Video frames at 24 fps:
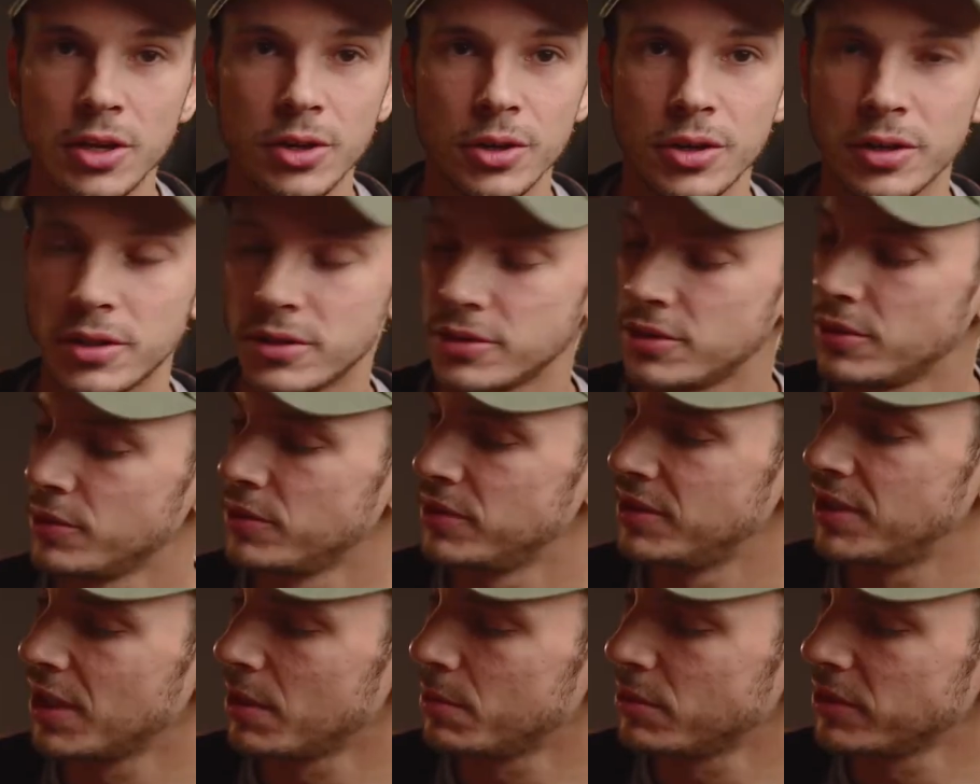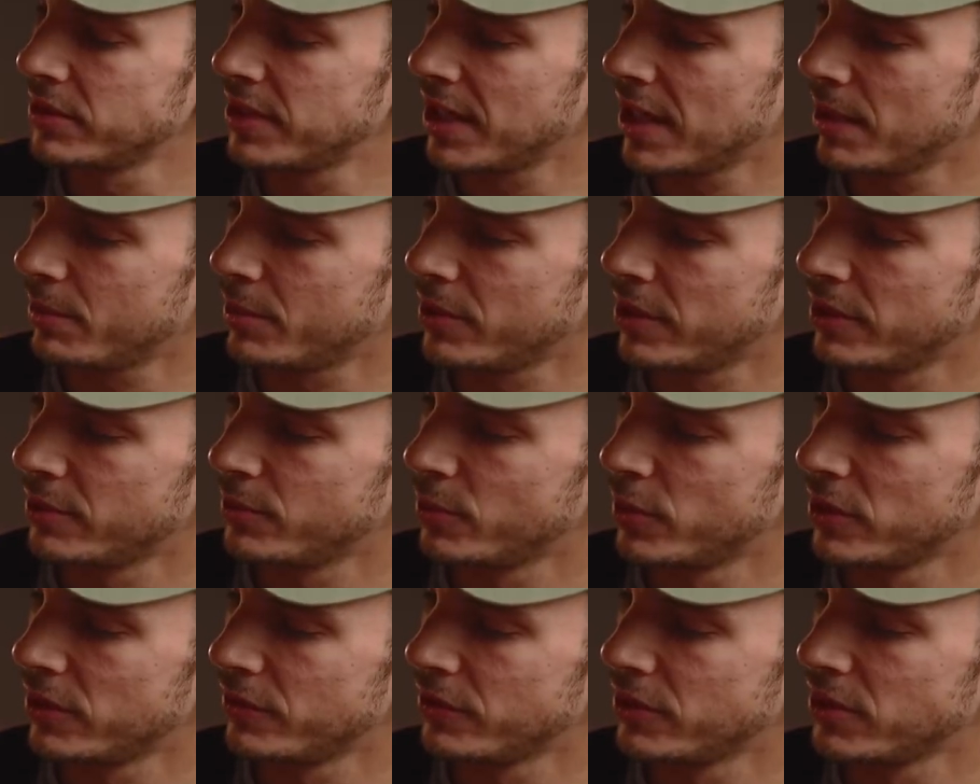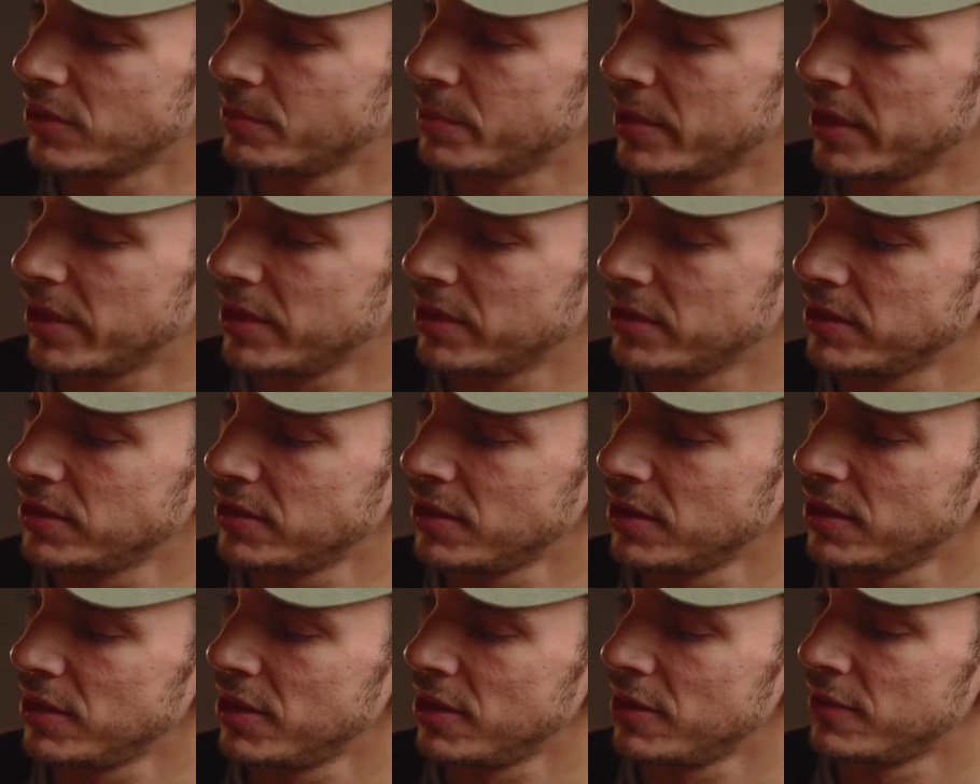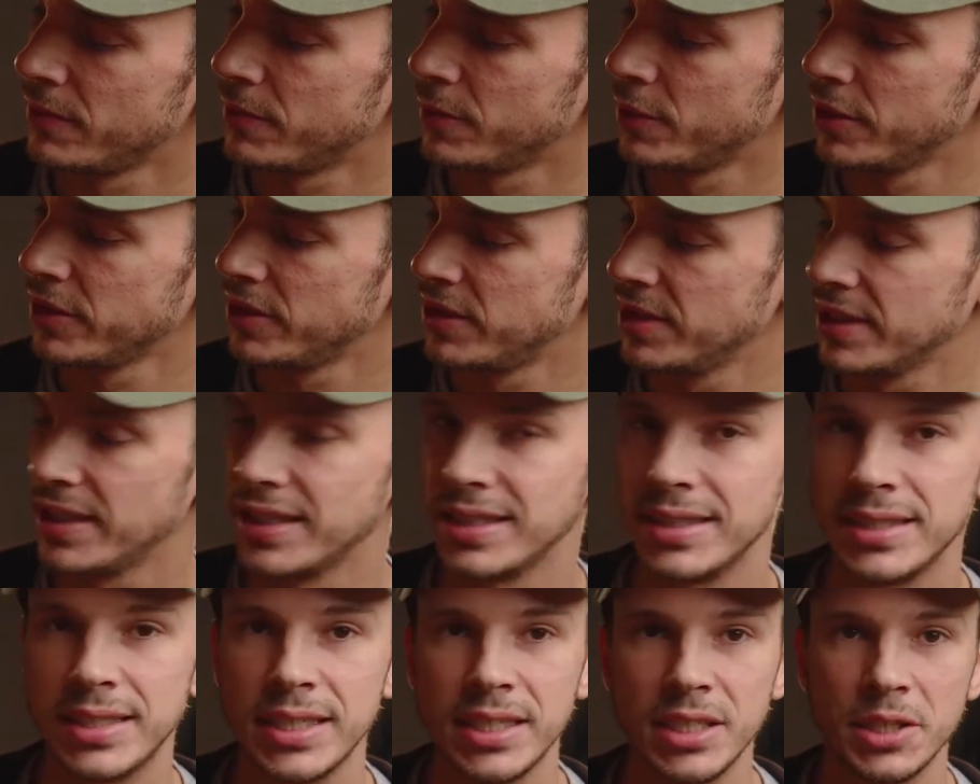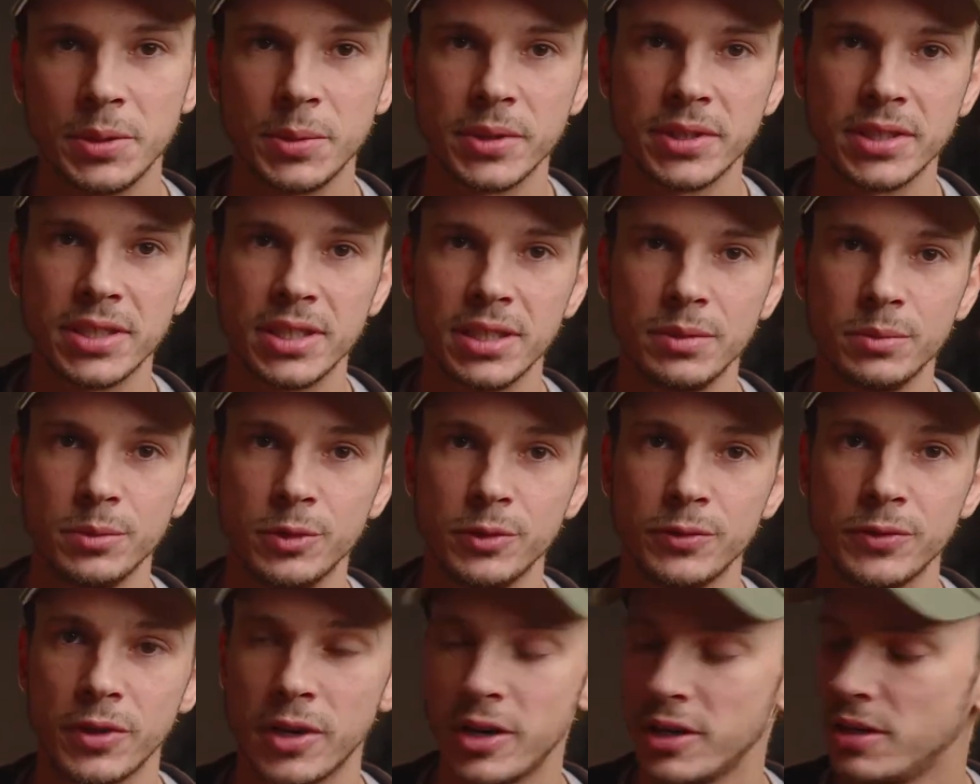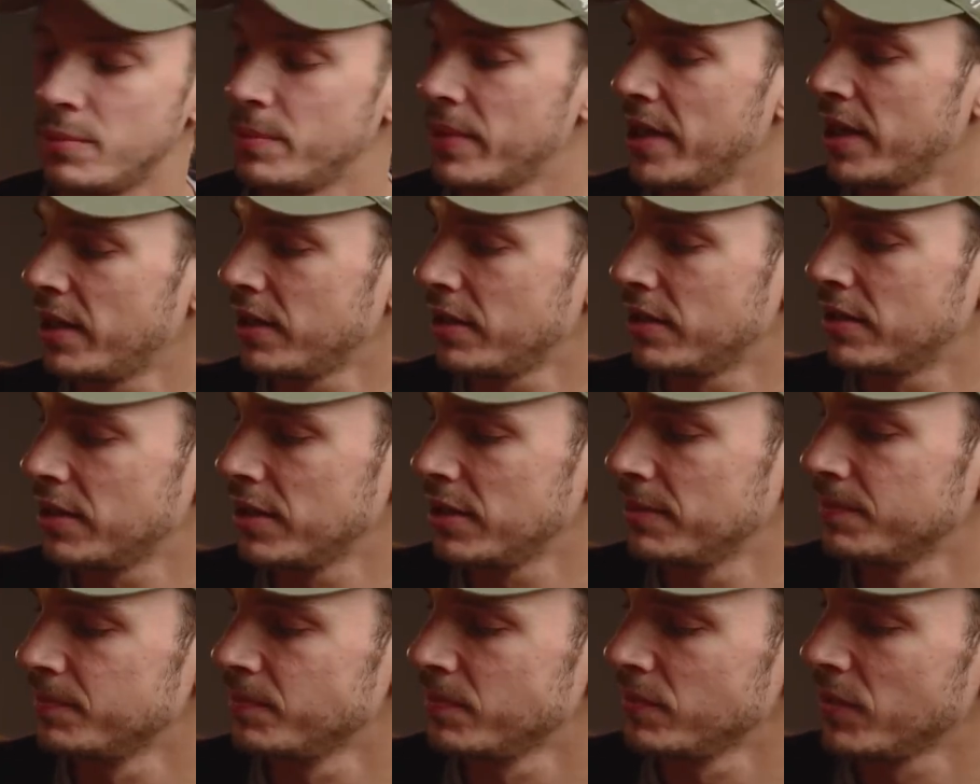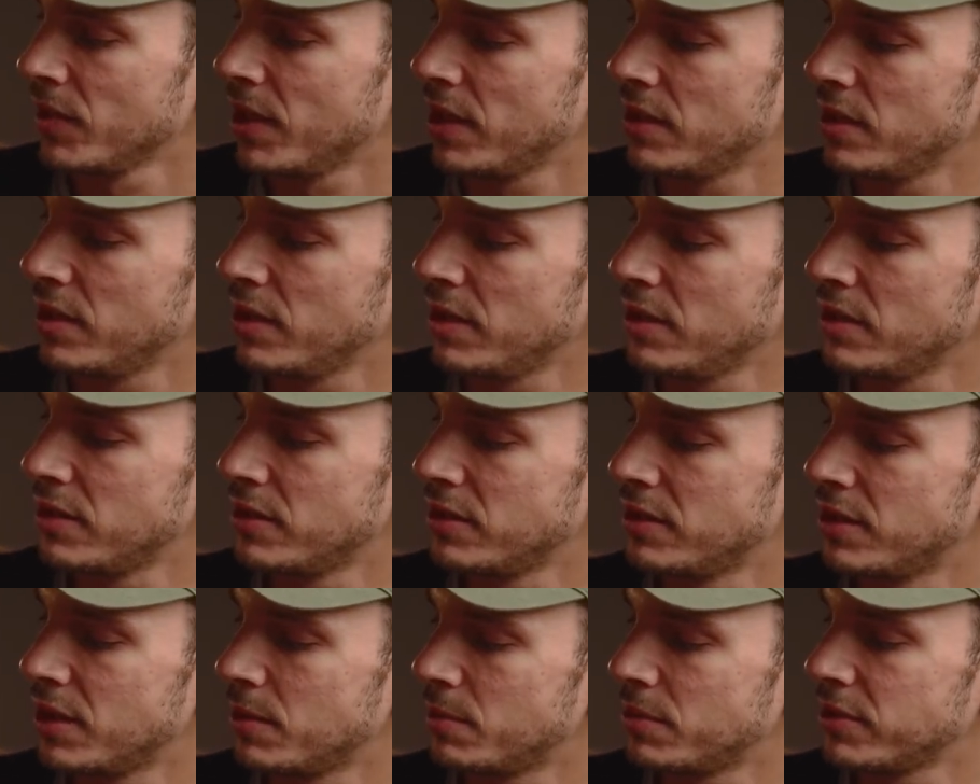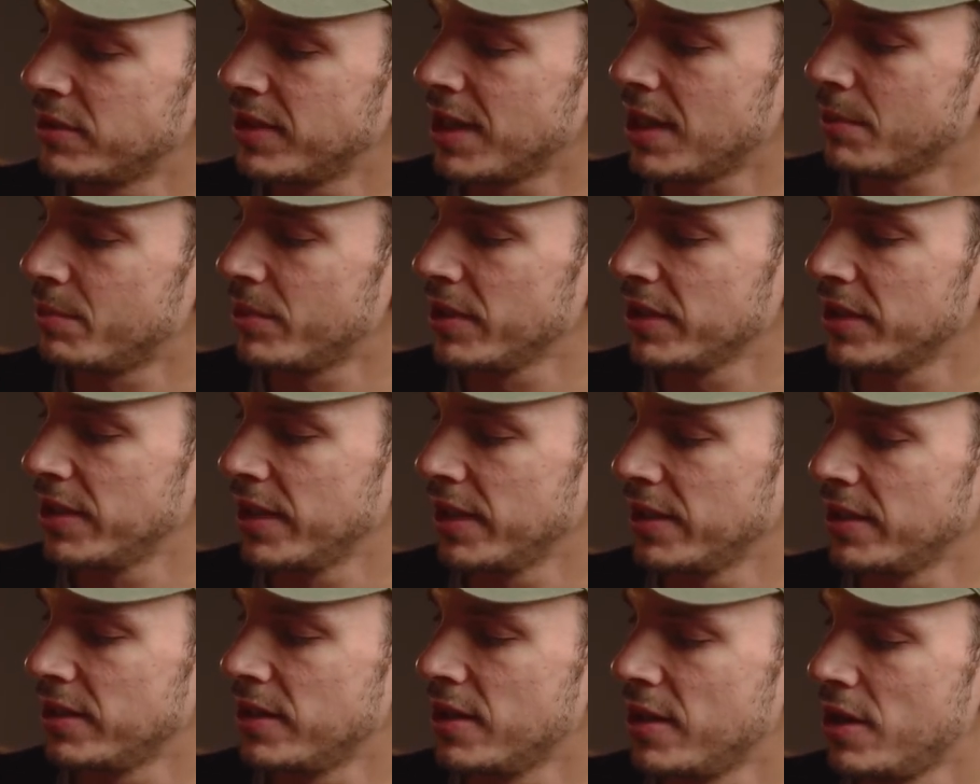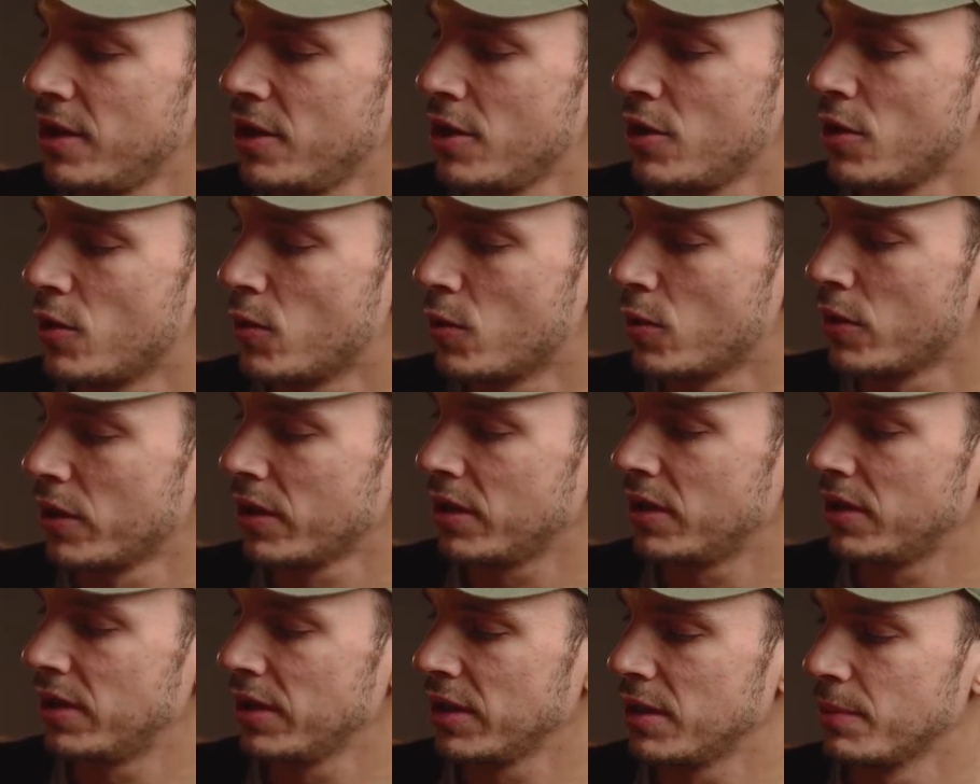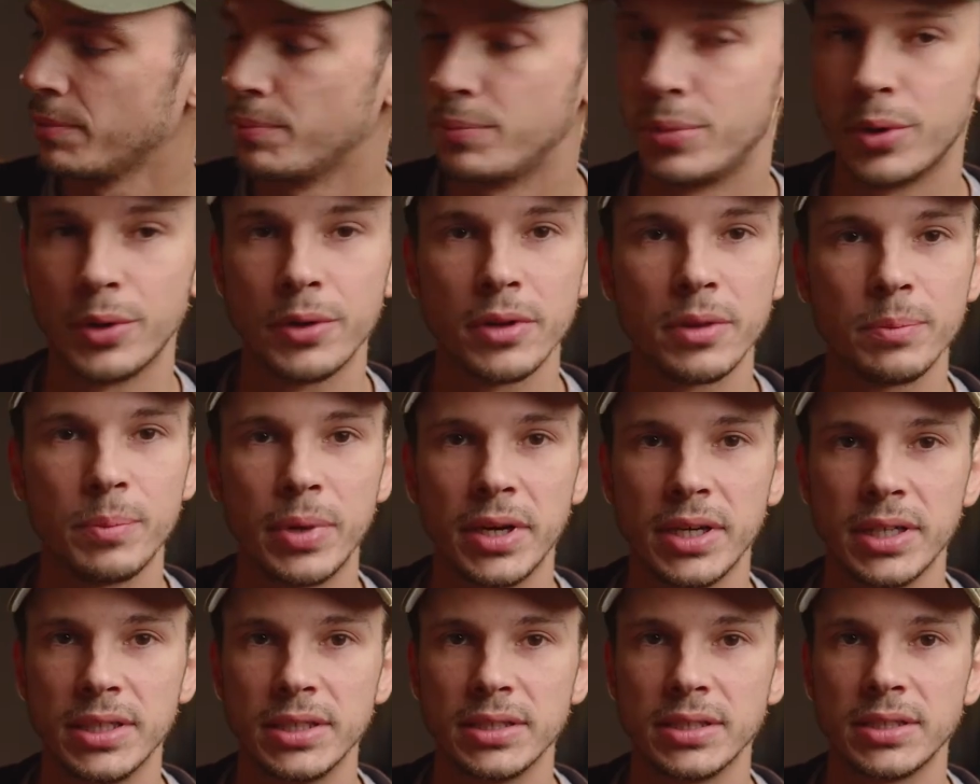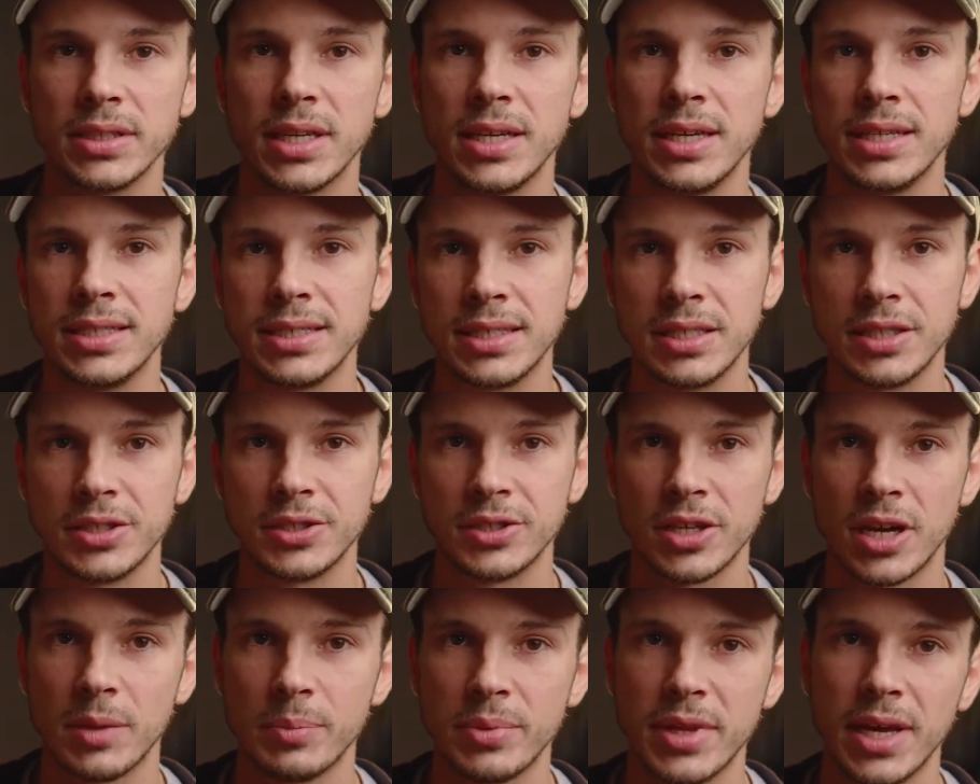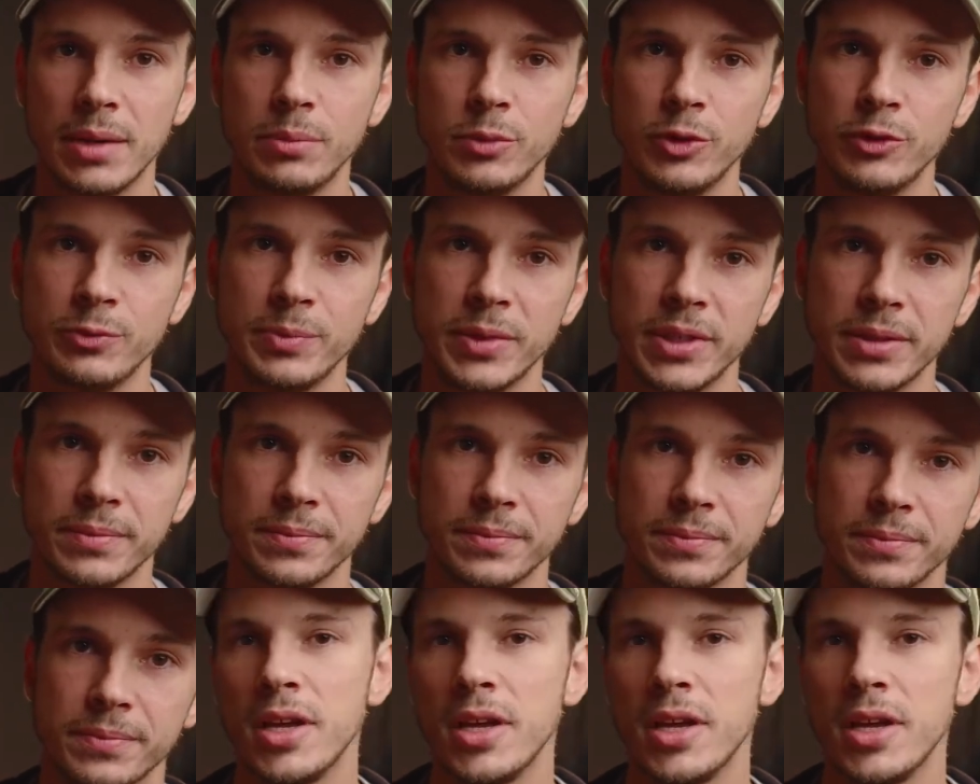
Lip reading: You can also double tap on one of those buttons for it to continuously move automatically, and then either double tap again or click both buttons to stop that movement.